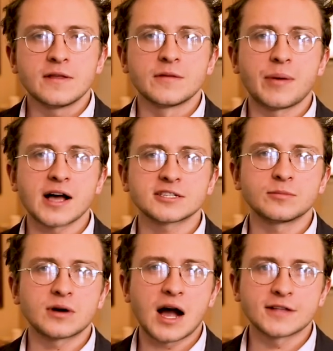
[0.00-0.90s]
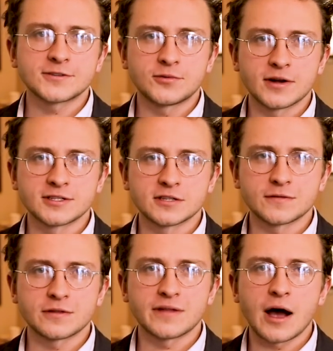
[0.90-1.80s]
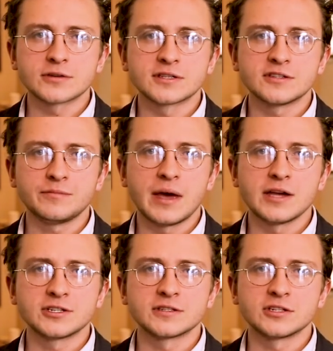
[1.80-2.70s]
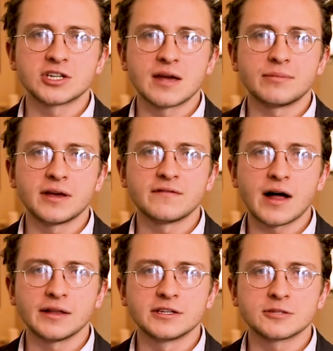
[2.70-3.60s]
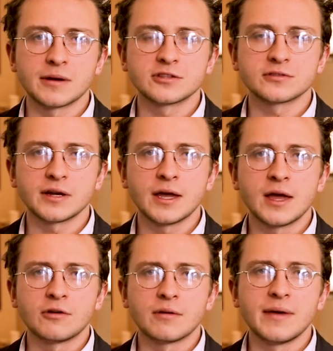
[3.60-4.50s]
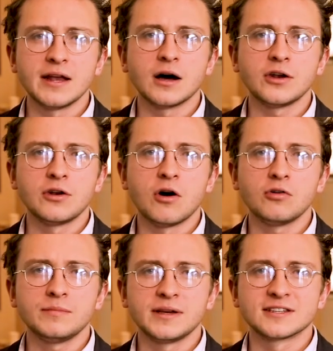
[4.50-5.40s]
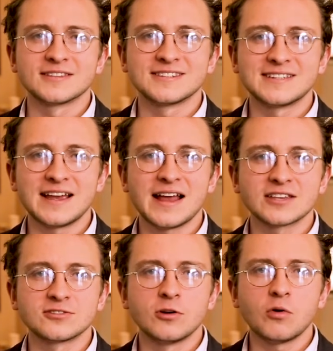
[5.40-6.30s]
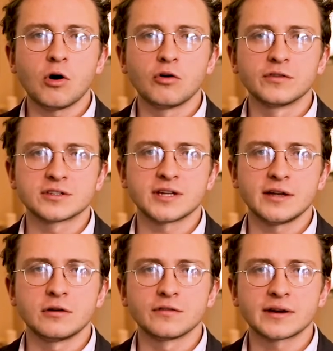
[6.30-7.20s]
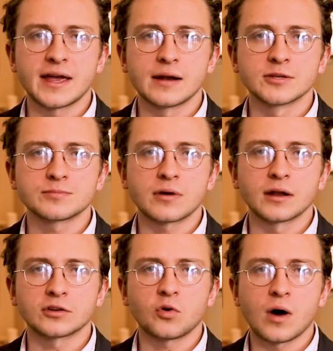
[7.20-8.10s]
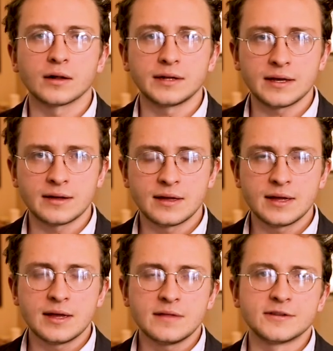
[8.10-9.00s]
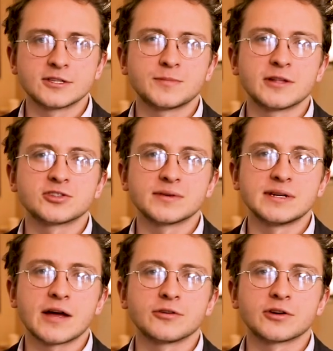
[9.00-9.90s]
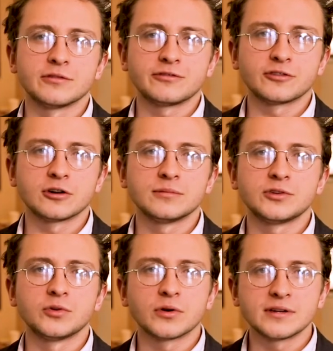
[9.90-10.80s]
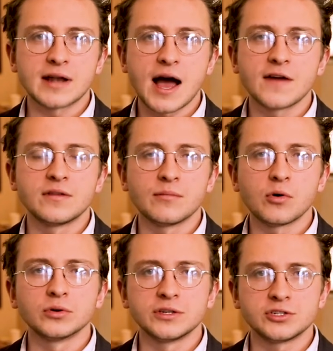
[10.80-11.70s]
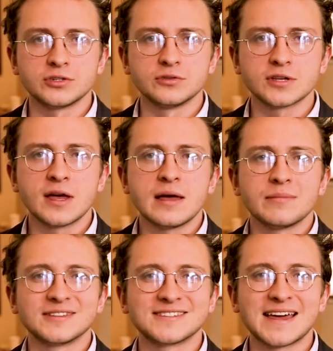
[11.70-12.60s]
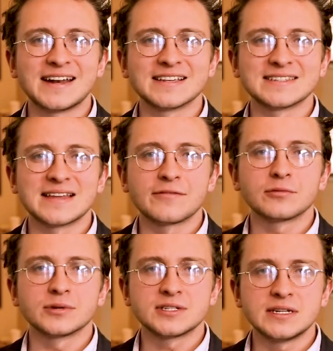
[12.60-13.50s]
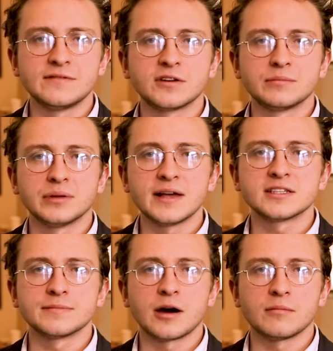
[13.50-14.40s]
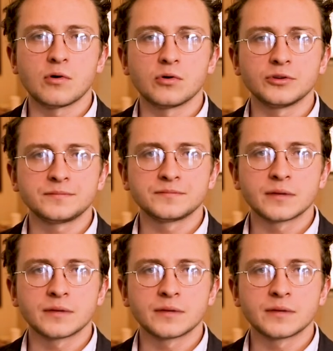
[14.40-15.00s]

The possible consequences for thousands of patients at Champlain Valley Dispensary remain unknown because the state has no oversight over cannabis product quality. The dispensary neither confirmed nor denied the mold issues, but said it has never received complaints about mold.